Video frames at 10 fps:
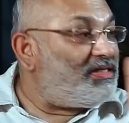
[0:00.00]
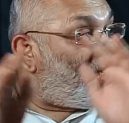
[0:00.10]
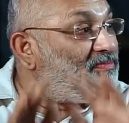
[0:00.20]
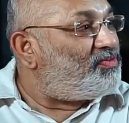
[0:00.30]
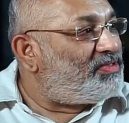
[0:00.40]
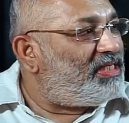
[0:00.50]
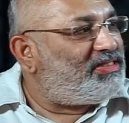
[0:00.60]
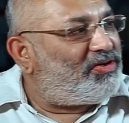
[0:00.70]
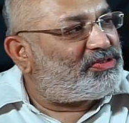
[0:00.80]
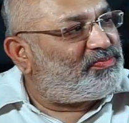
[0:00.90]
that come
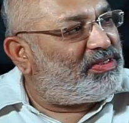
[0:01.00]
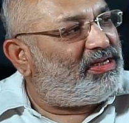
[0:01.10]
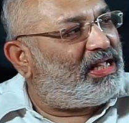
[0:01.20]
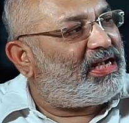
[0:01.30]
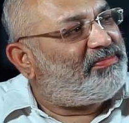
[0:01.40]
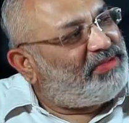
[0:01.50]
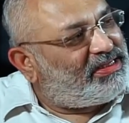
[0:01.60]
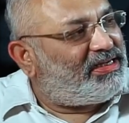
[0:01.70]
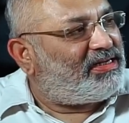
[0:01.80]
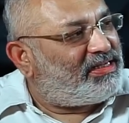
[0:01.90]
to JJ Hospital are
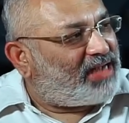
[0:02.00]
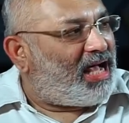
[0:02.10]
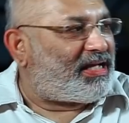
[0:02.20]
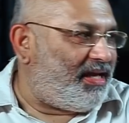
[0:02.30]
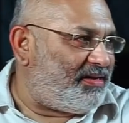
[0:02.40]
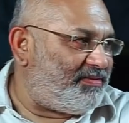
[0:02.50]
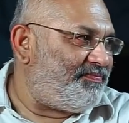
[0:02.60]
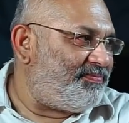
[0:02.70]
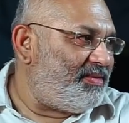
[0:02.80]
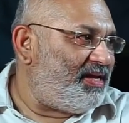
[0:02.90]
admitted under our care.